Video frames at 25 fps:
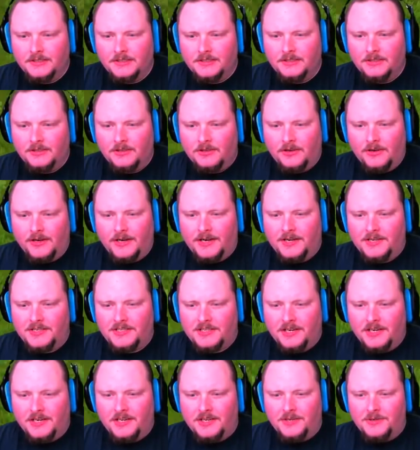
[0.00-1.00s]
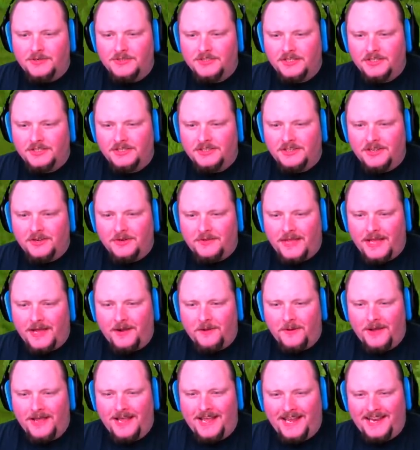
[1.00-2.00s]
Or you can just kind of use it and go that
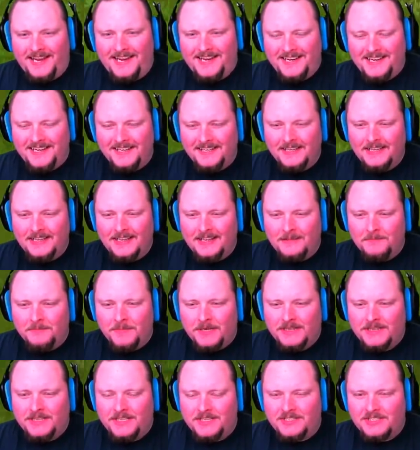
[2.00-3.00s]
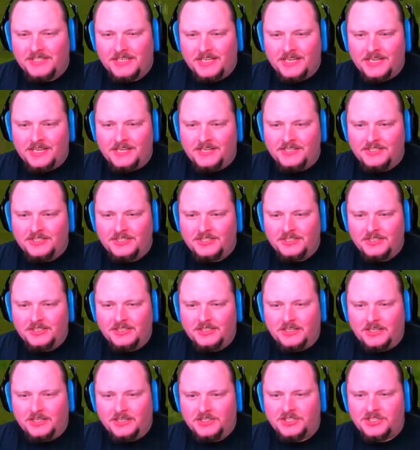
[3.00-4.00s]
way. But this is
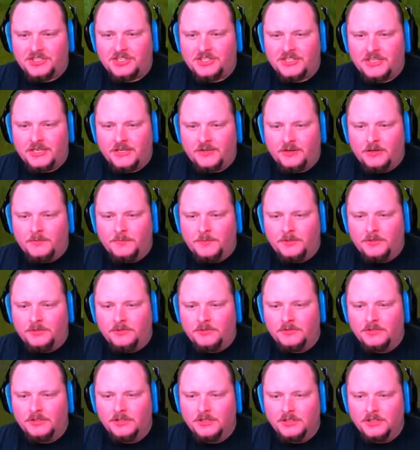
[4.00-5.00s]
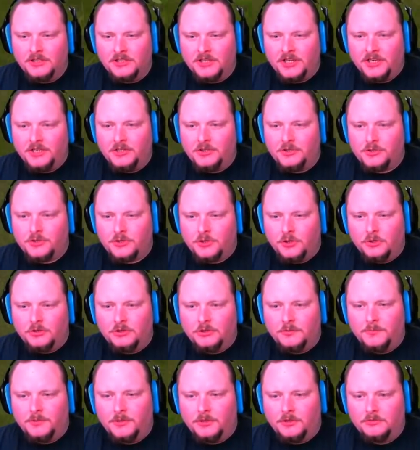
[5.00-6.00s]
a steerable,
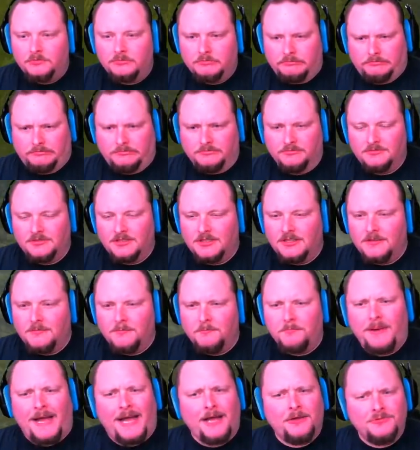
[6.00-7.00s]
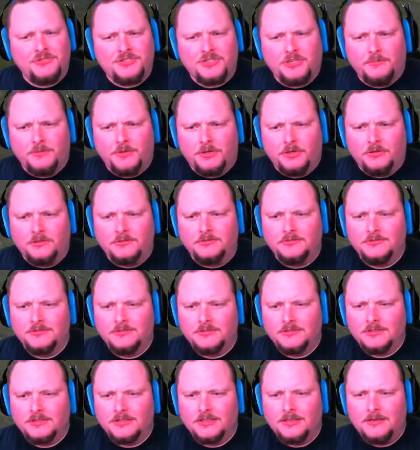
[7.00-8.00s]
controllable, bounceable
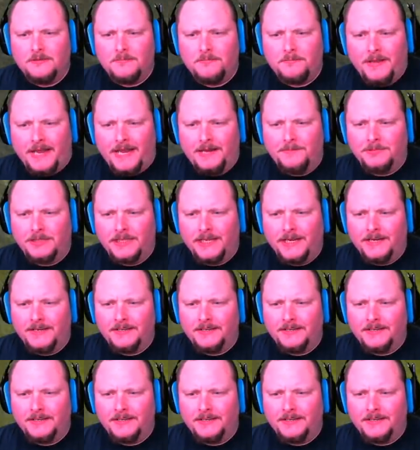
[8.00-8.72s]
Beyblade,